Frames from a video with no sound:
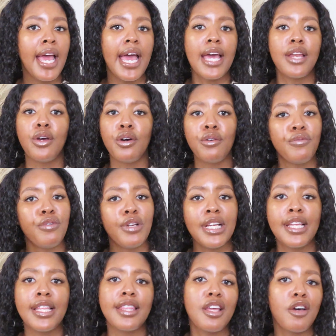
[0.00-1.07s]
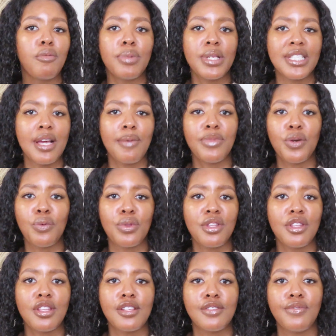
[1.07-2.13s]
and hopefully there'll be something
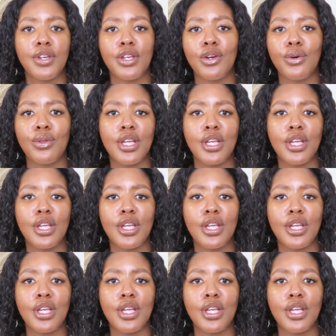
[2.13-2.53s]
within this video